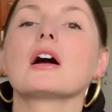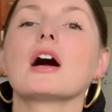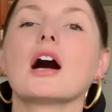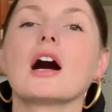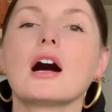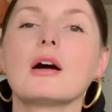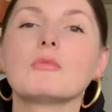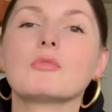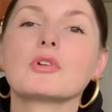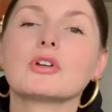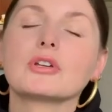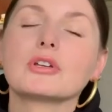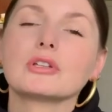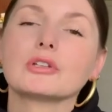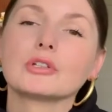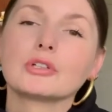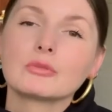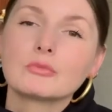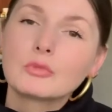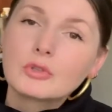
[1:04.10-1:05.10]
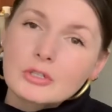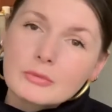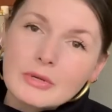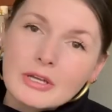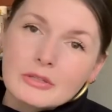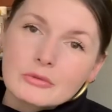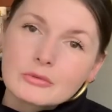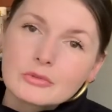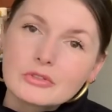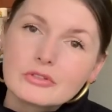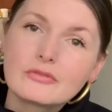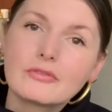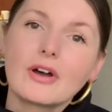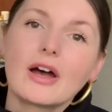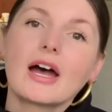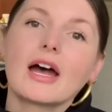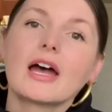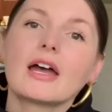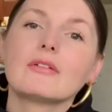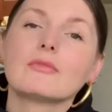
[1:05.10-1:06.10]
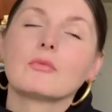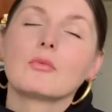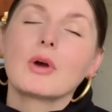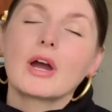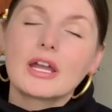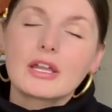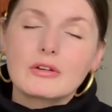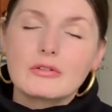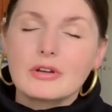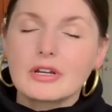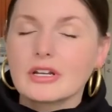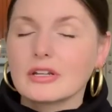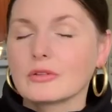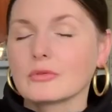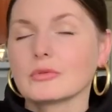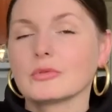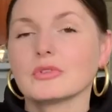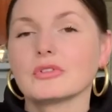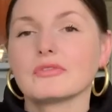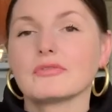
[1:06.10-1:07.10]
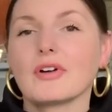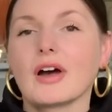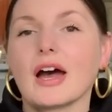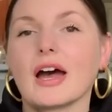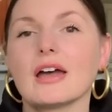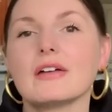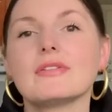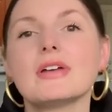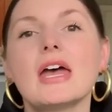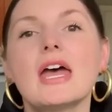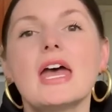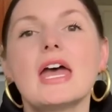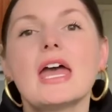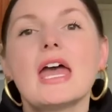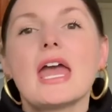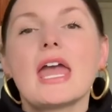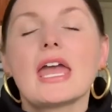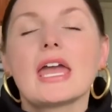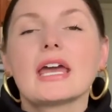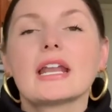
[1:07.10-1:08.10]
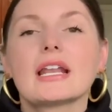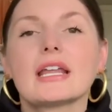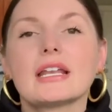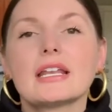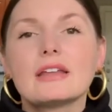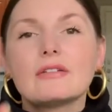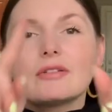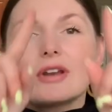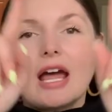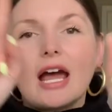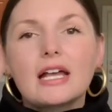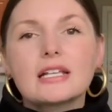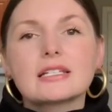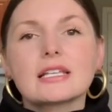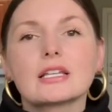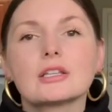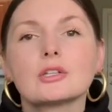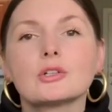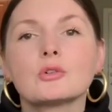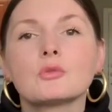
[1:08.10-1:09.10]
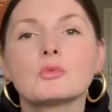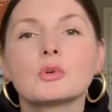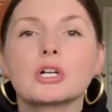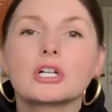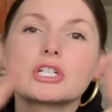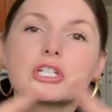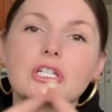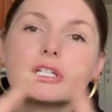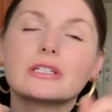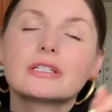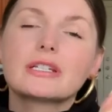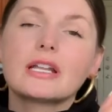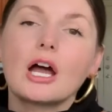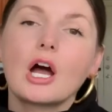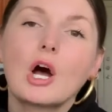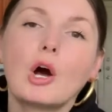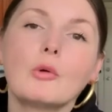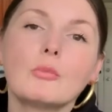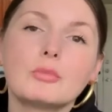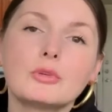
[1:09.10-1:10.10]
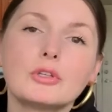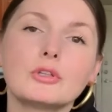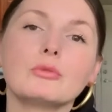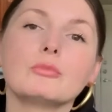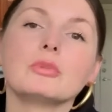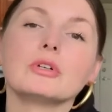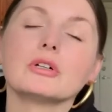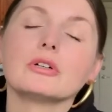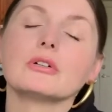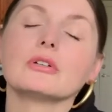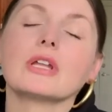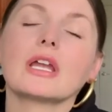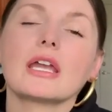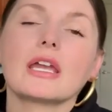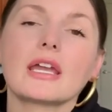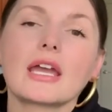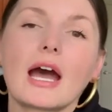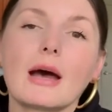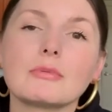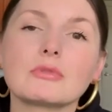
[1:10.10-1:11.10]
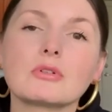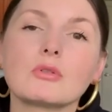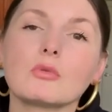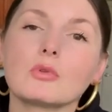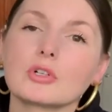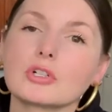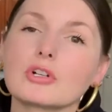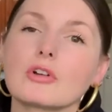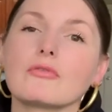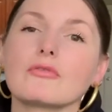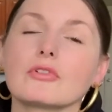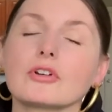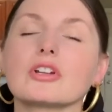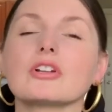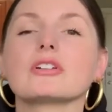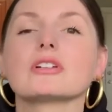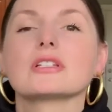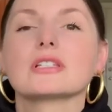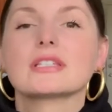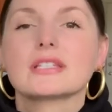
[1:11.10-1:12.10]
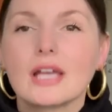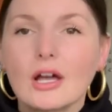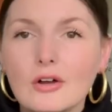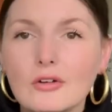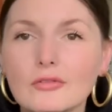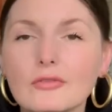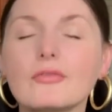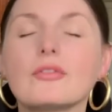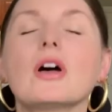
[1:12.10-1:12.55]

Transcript: com, where you can learn more about the rule of five, why I created the rule of five, and it even has like little worksheets to help you build a capsule wardrobe for yourself.